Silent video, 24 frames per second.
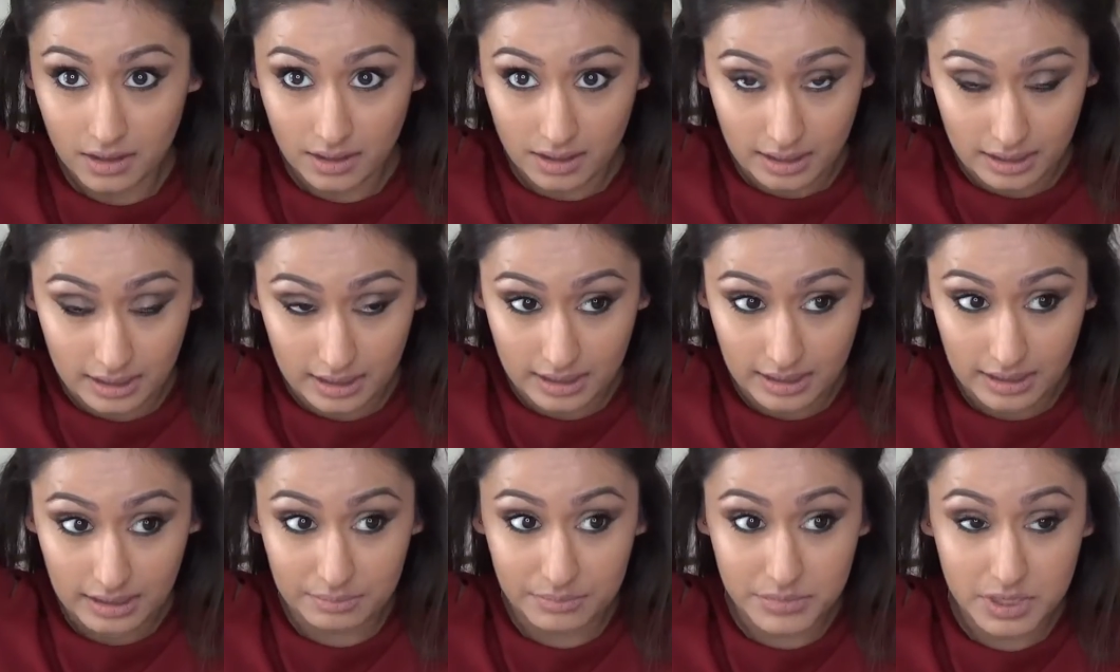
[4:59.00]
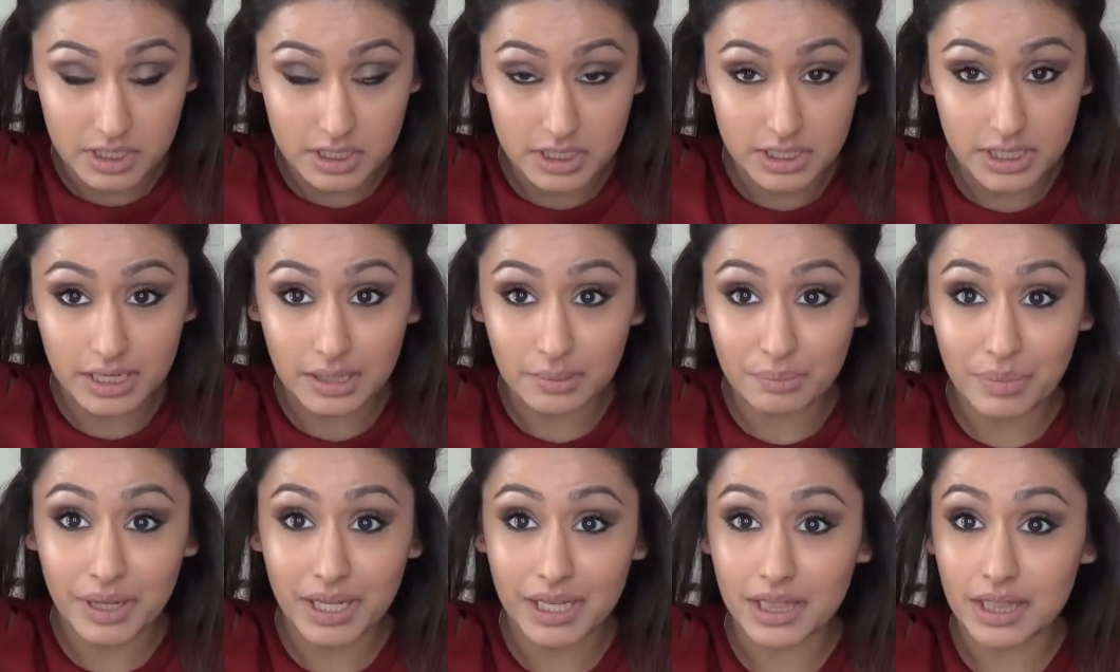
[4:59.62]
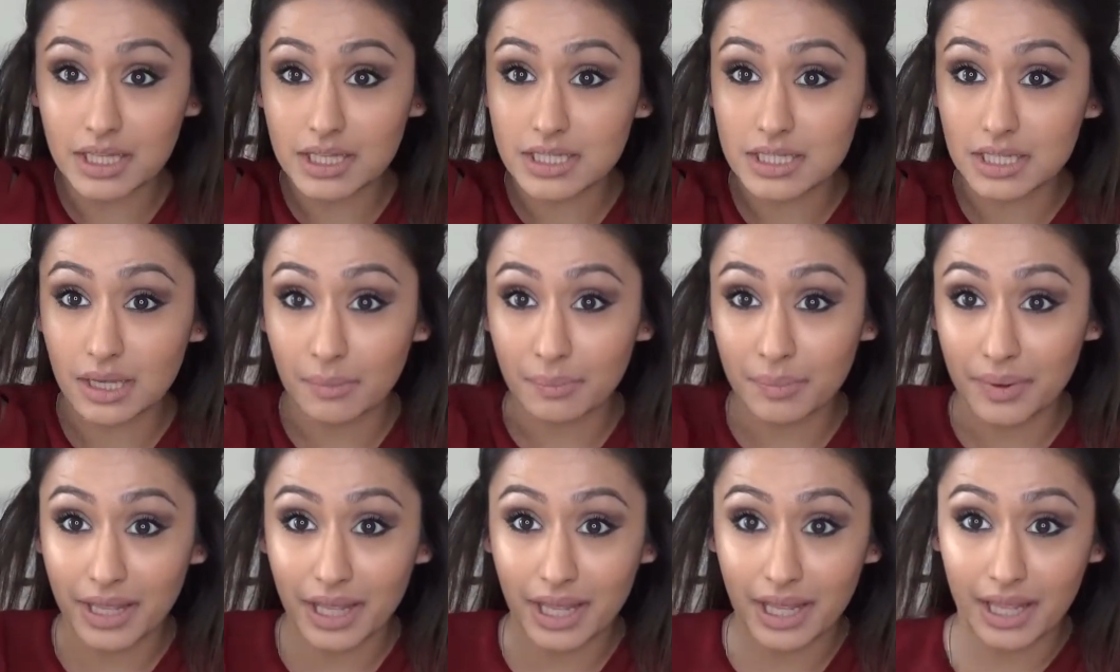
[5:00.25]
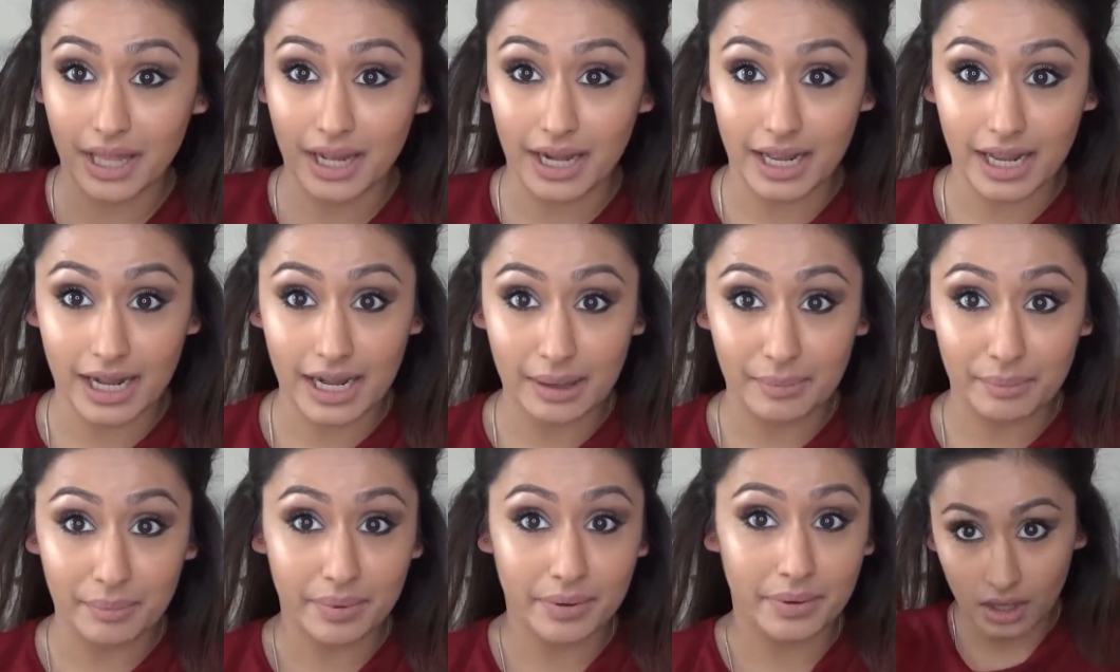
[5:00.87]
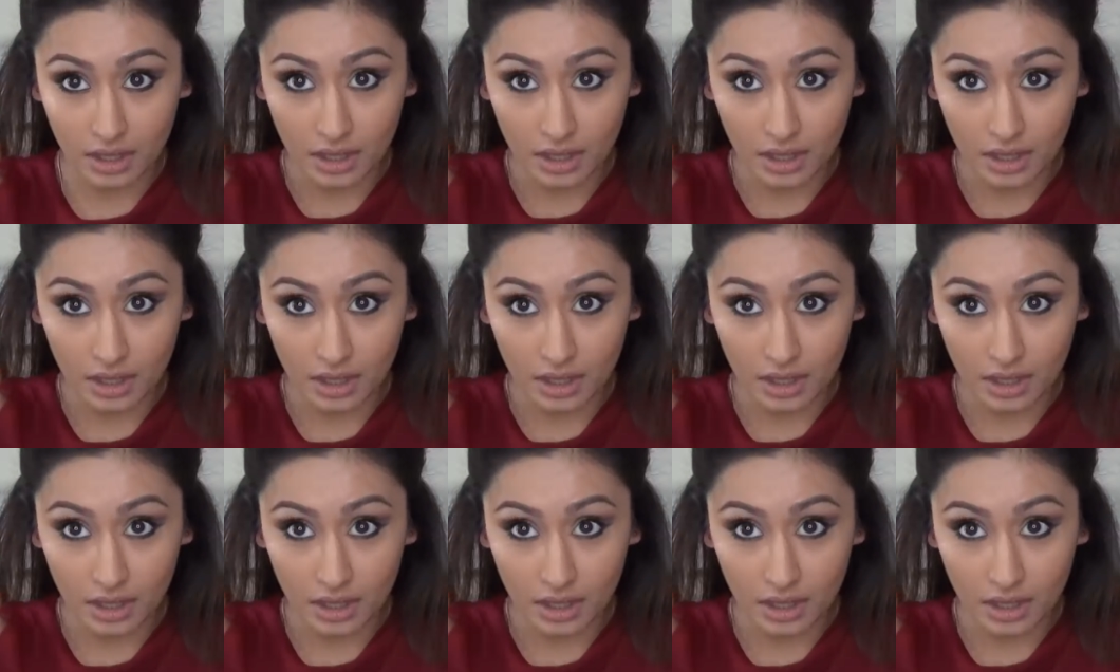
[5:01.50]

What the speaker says: And I'm just gonna pin this up in a clip.